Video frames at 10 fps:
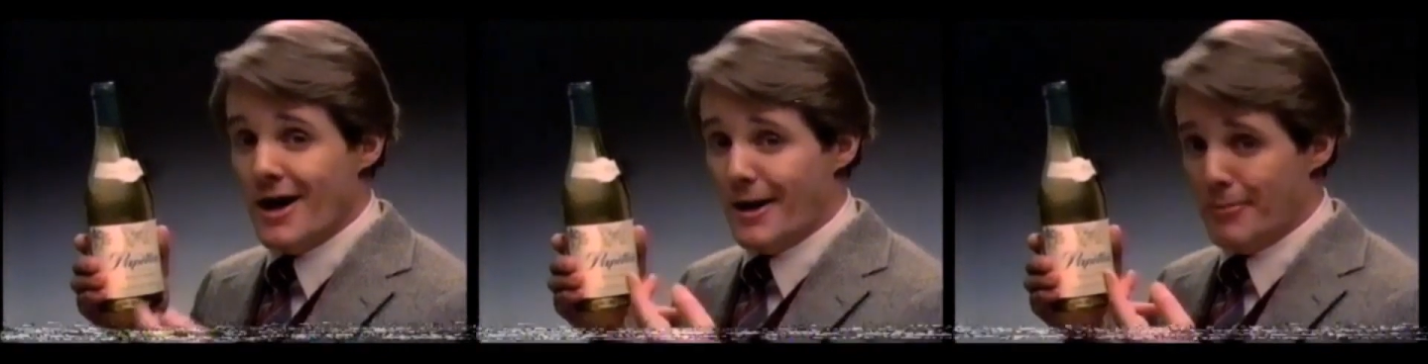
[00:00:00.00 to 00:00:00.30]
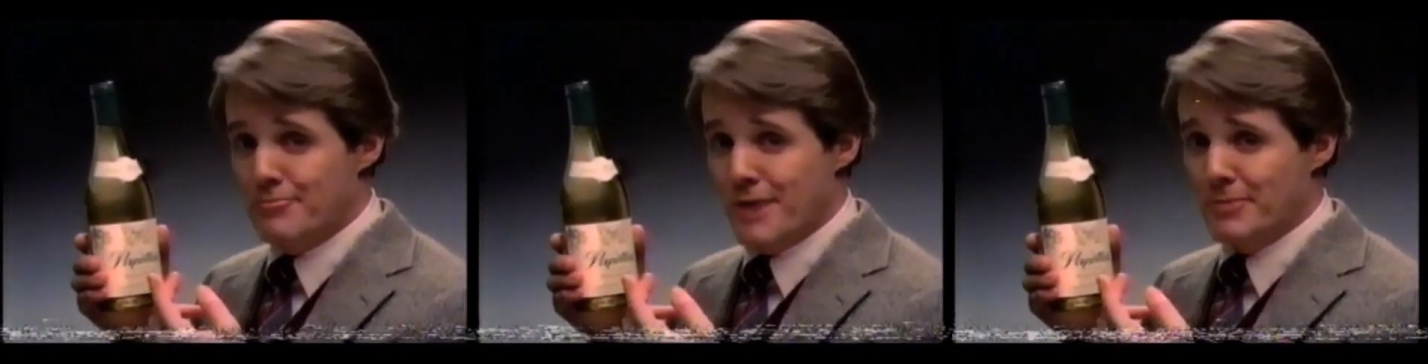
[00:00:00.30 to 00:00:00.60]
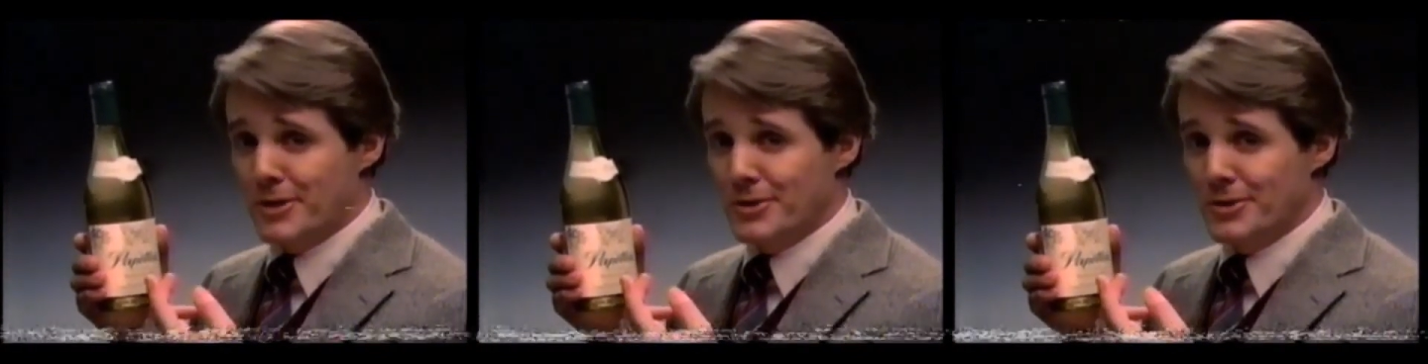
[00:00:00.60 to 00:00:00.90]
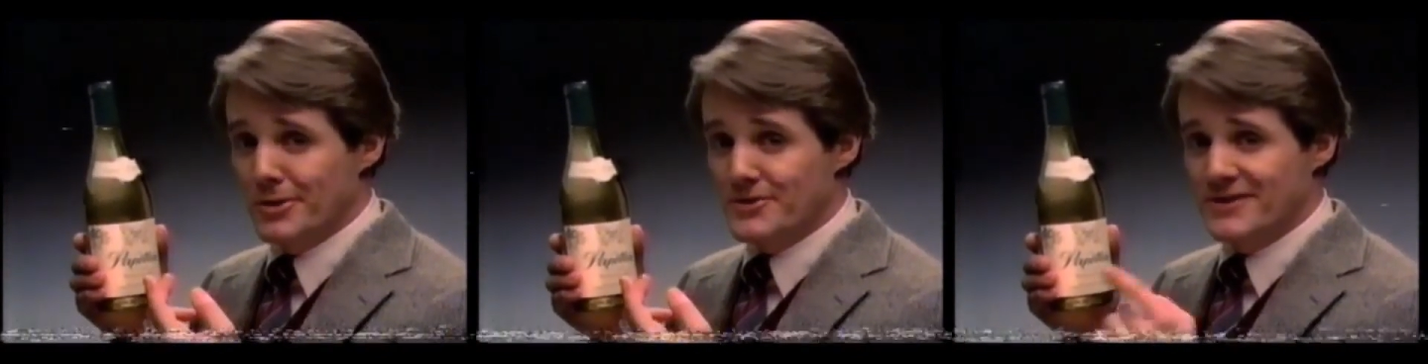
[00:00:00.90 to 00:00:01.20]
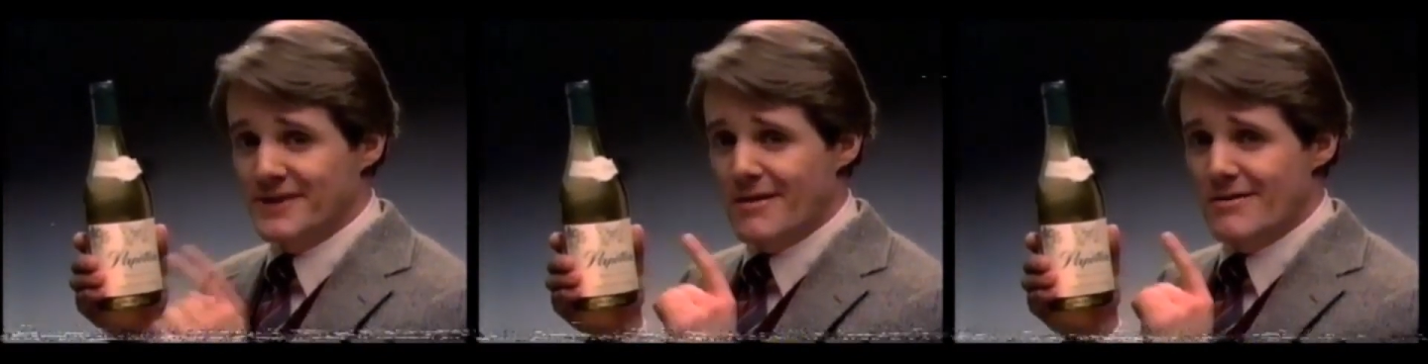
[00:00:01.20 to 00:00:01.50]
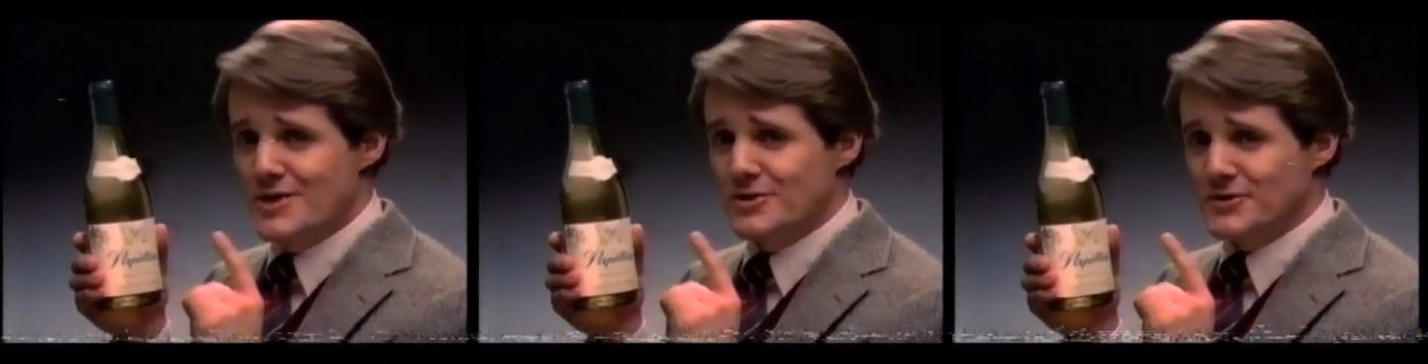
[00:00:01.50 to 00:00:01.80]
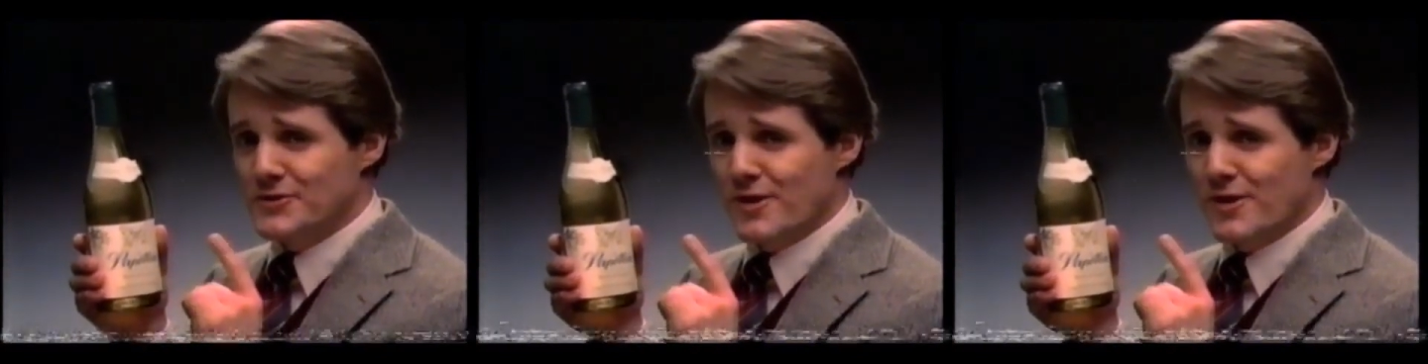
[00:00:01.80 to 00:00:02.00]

try Papillon, the delicious